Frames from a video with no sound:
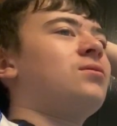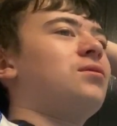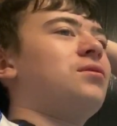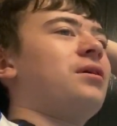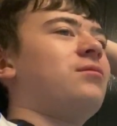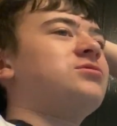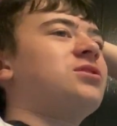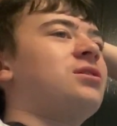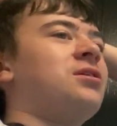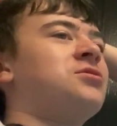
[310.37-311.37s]
Oh, that was
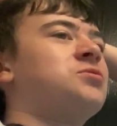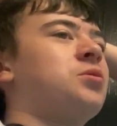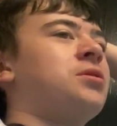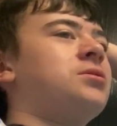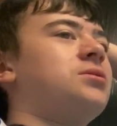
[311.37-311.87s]
a close one.